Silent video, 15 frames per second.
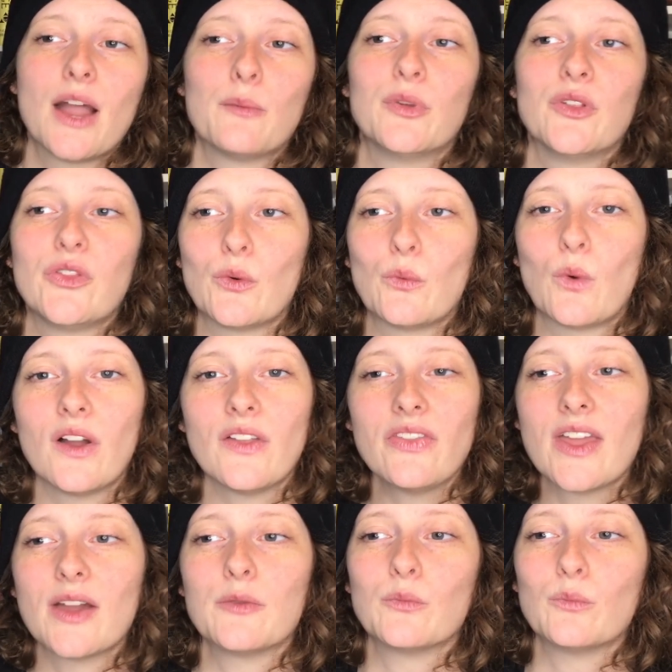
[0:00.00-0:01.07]
But the one
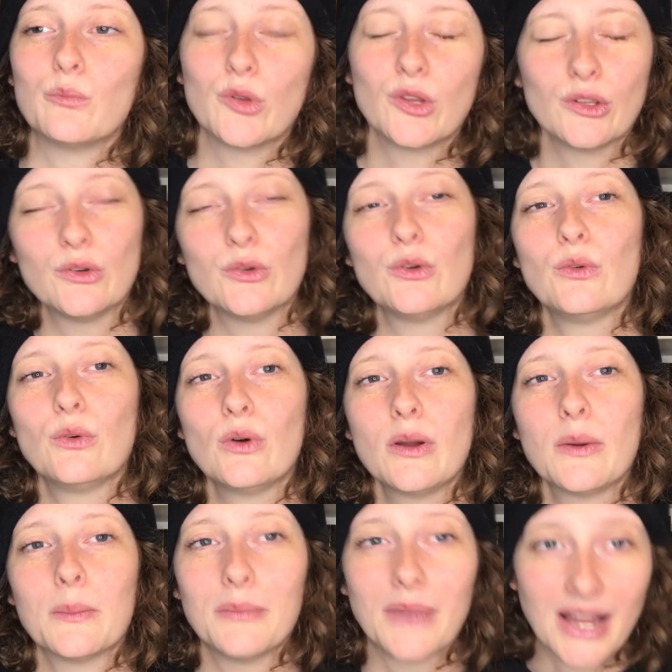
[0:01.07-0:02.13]
that blew
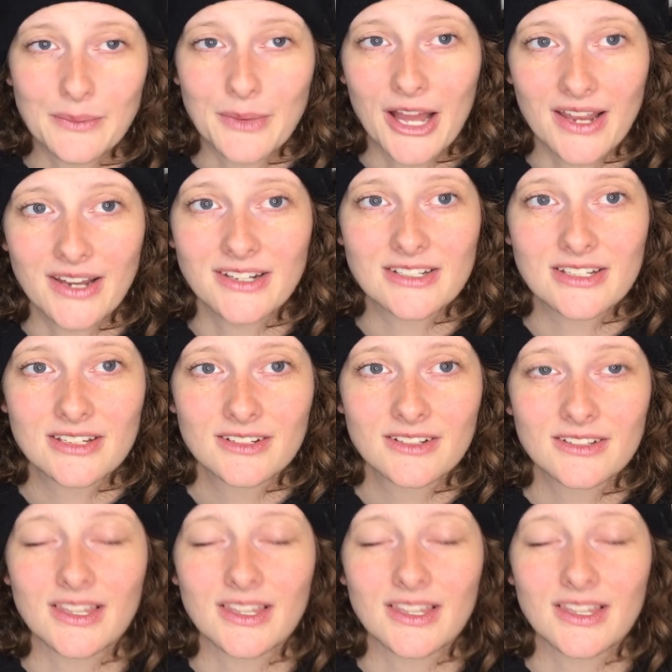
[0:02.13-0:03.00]
my mind,